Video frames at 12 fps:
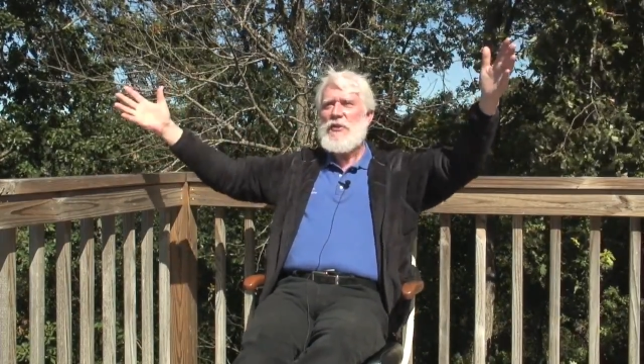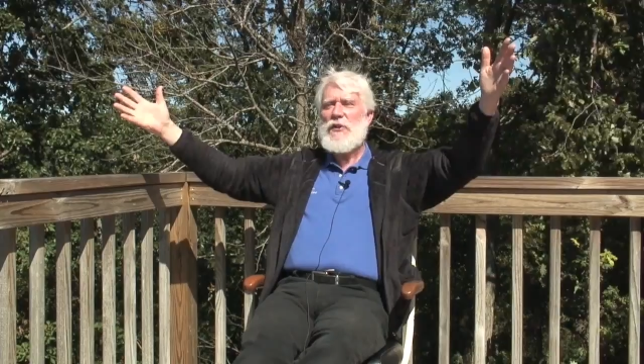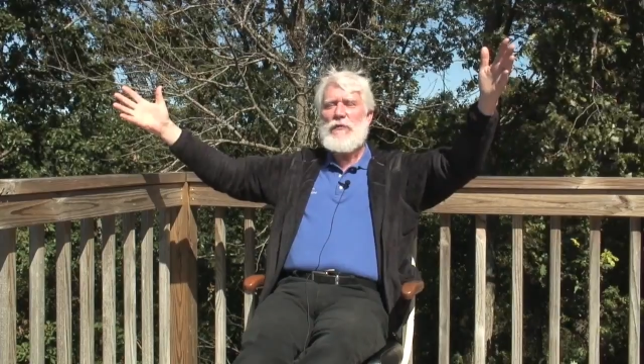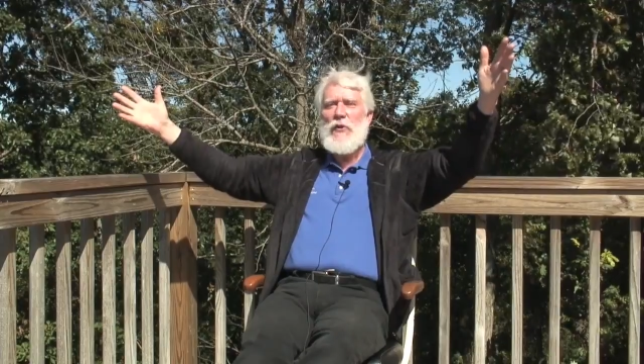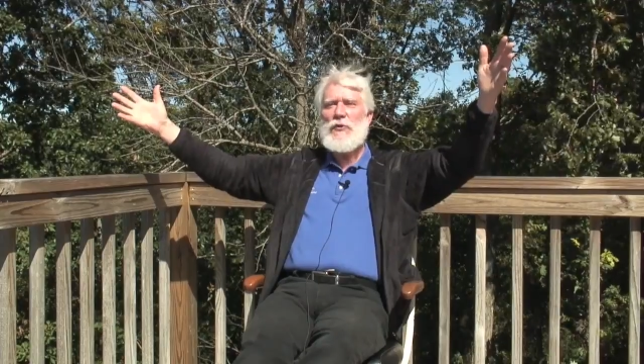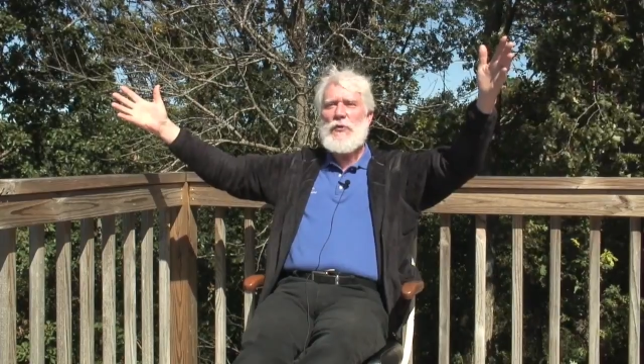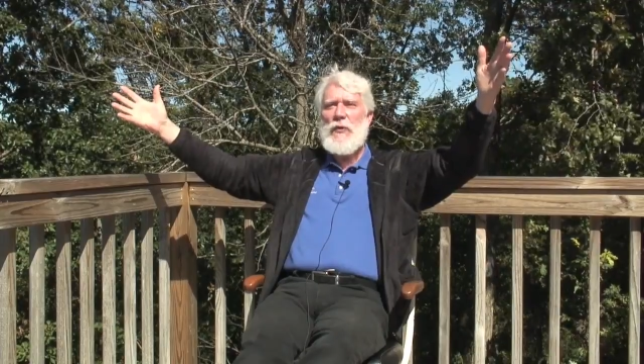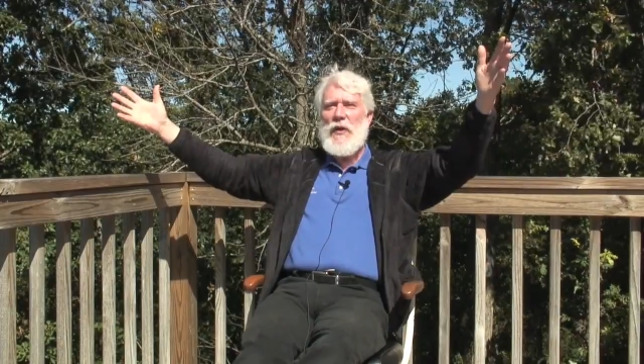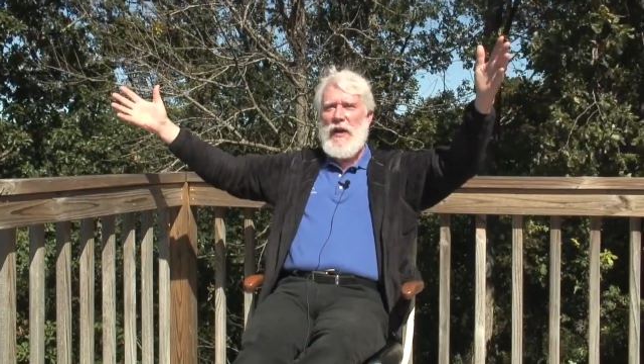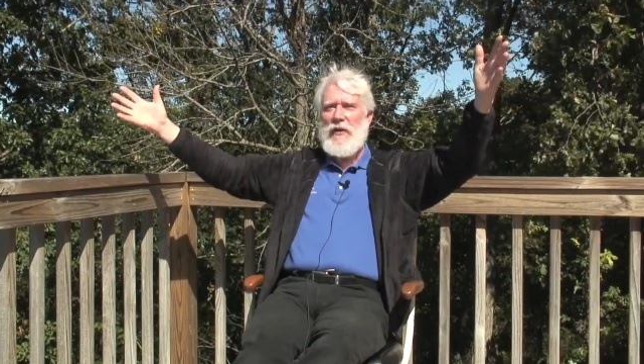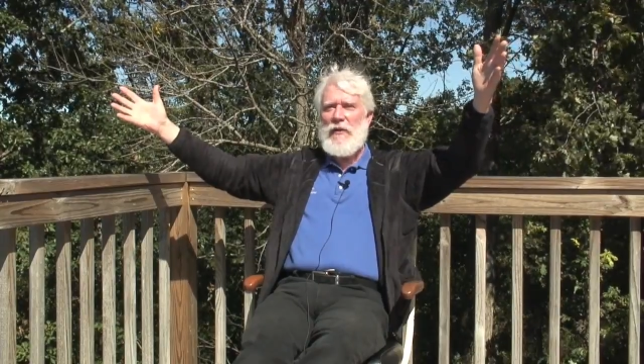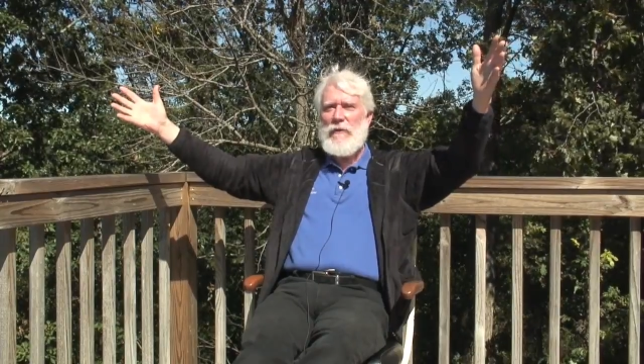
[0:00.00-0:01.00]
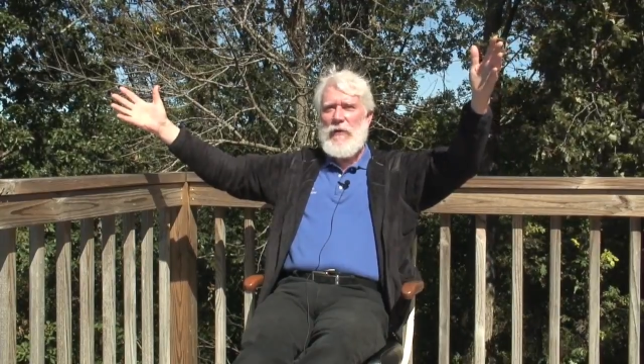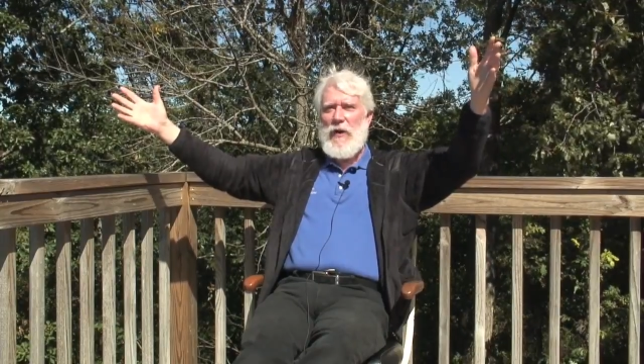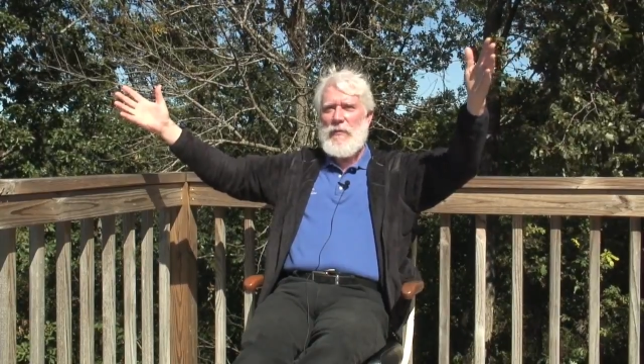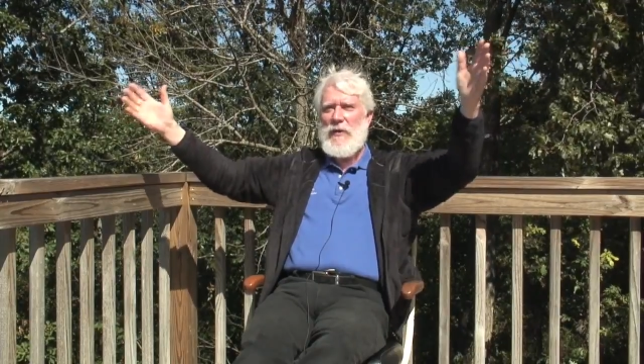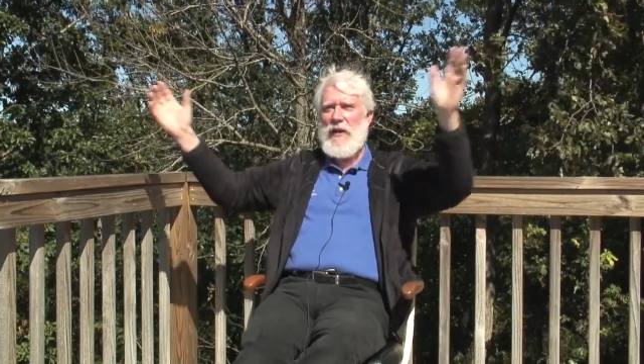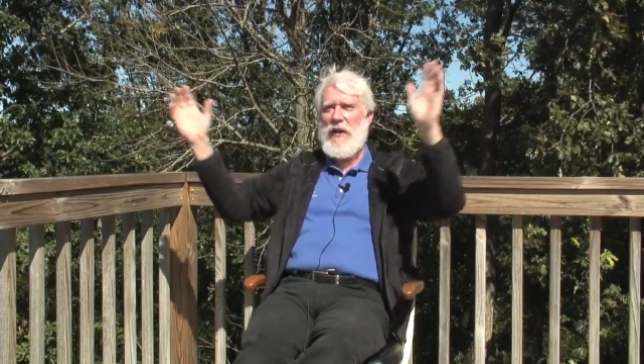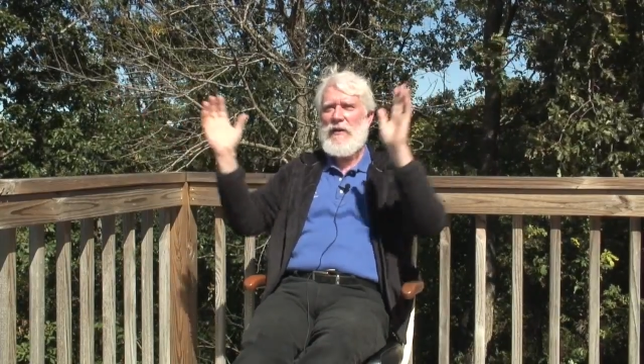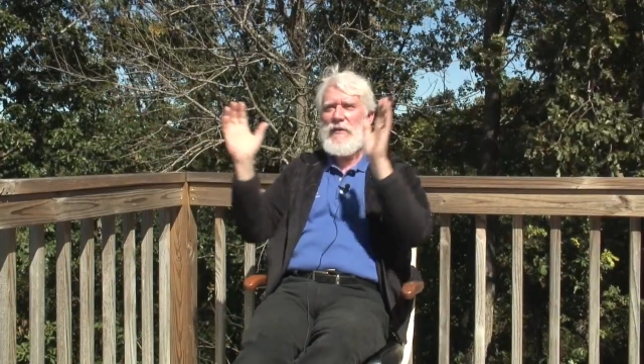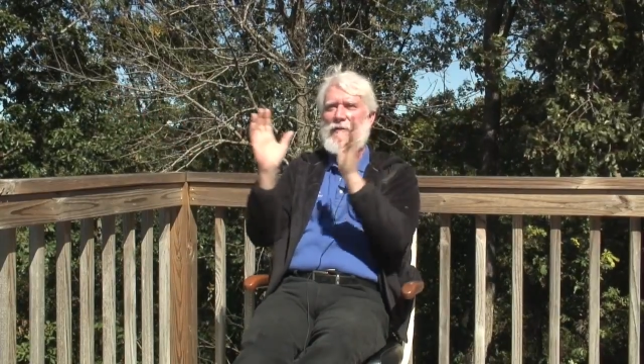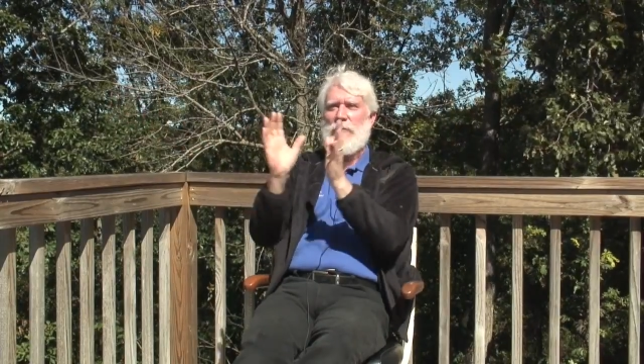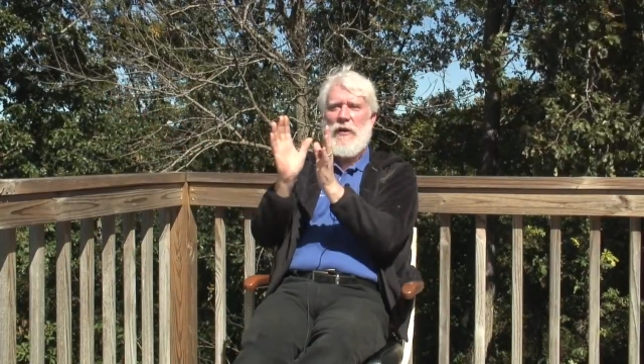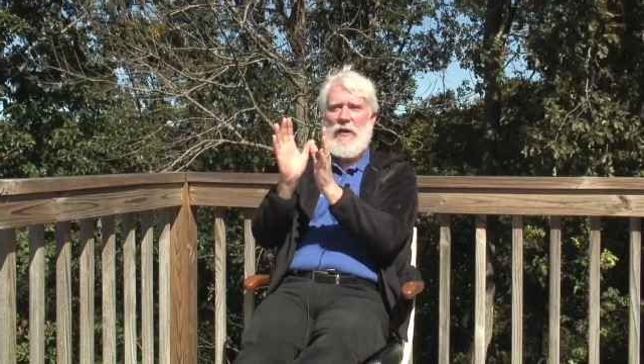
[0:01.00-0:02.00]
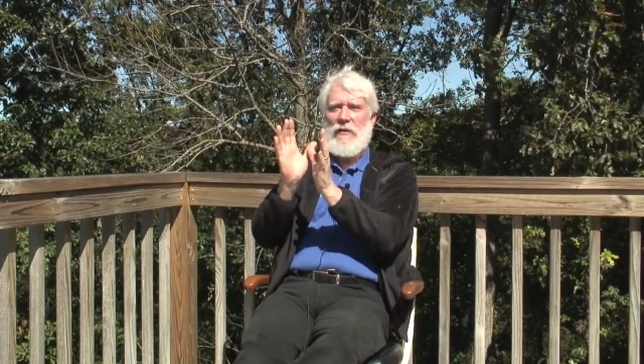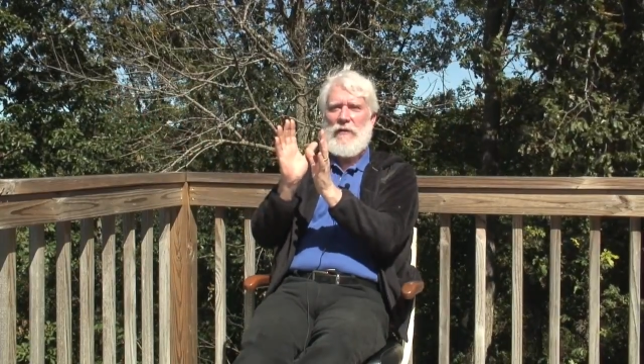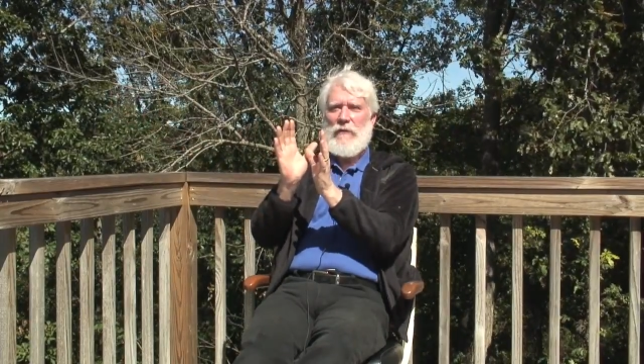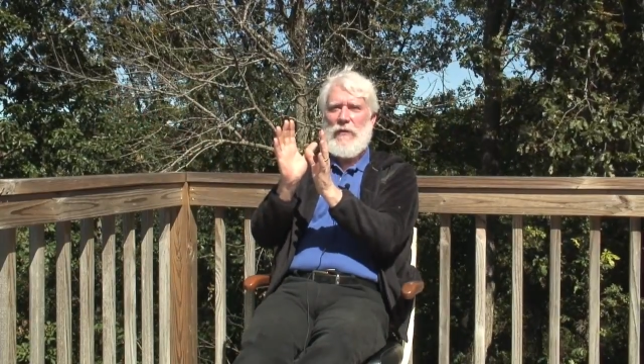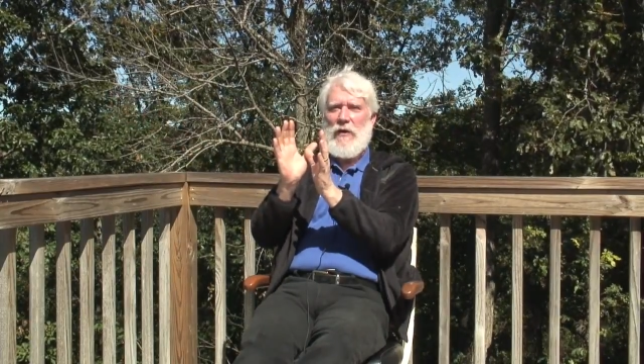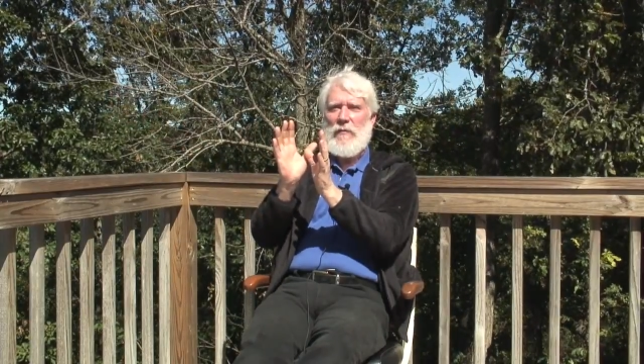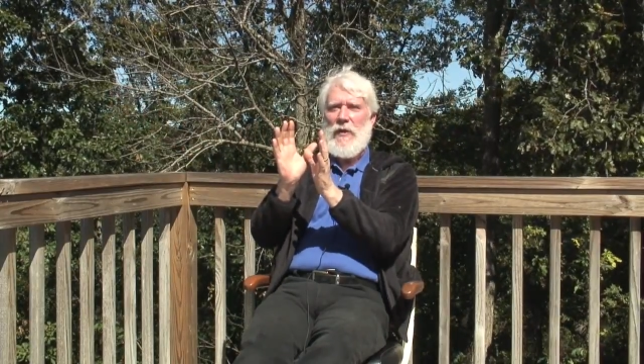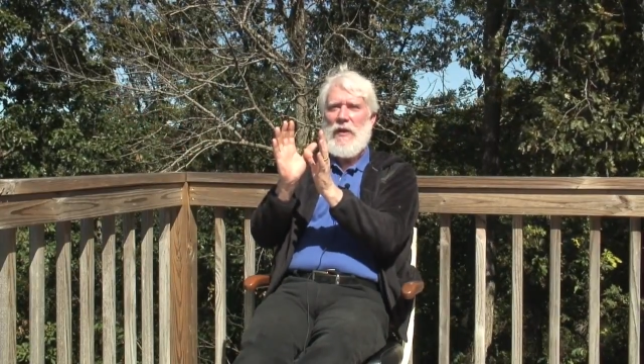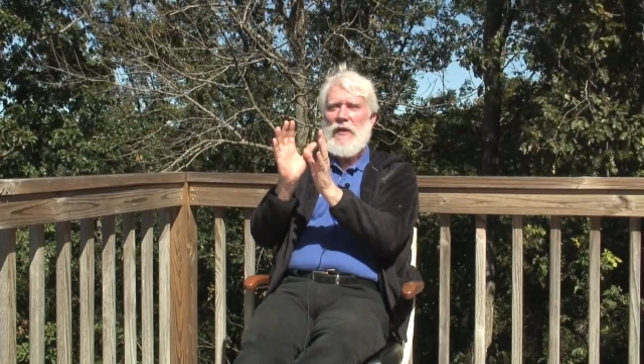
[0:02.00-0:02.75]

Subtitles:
this virtual reality frame. Get out of this reality frame.